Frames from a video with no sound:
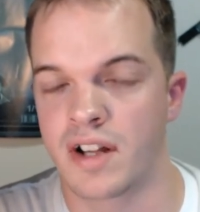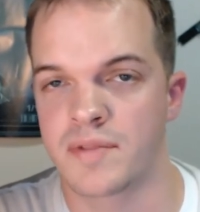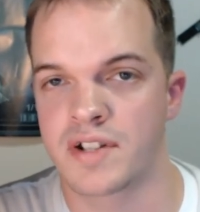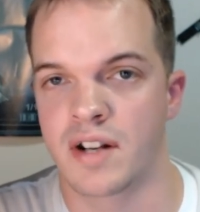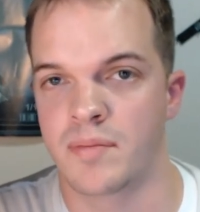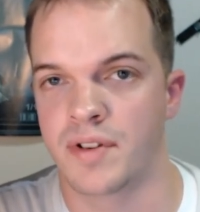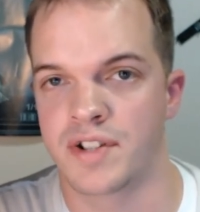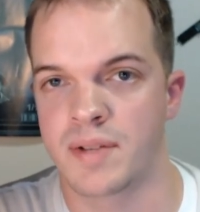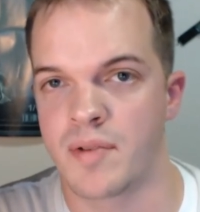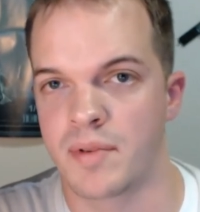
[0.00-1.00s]
I'm just going to
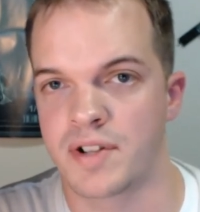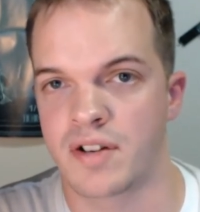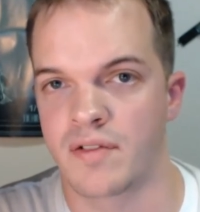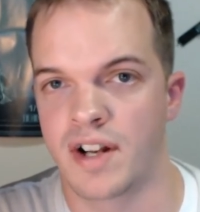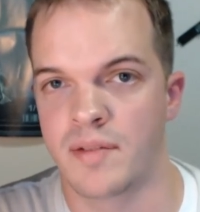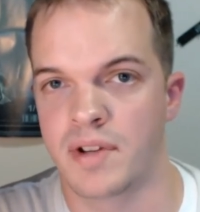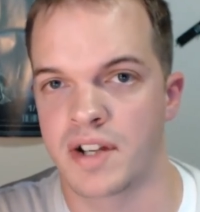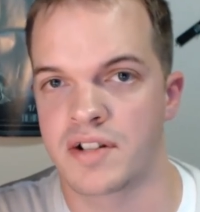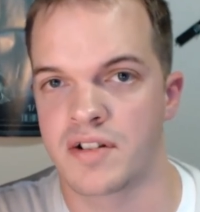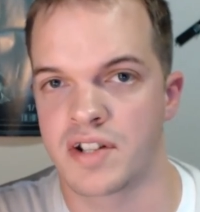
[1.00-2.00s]
post up a bunch of random
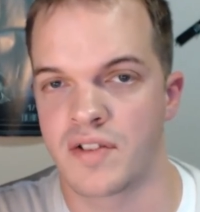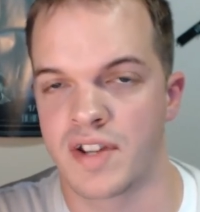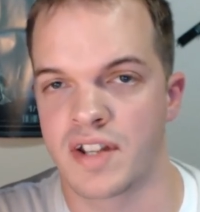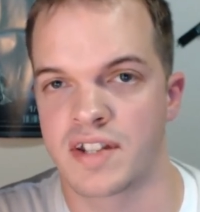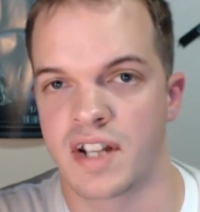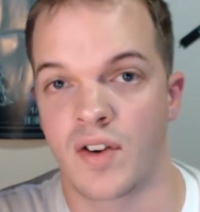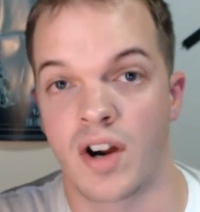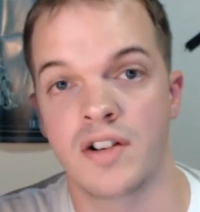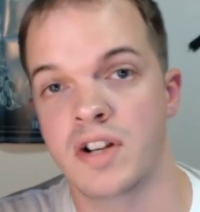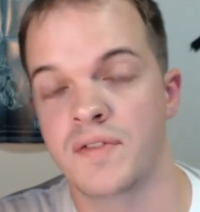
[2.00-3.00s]
pictures of the inside of a
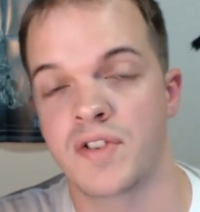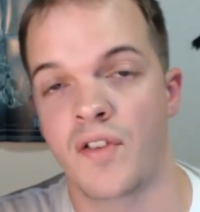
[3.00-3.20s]
hard drive.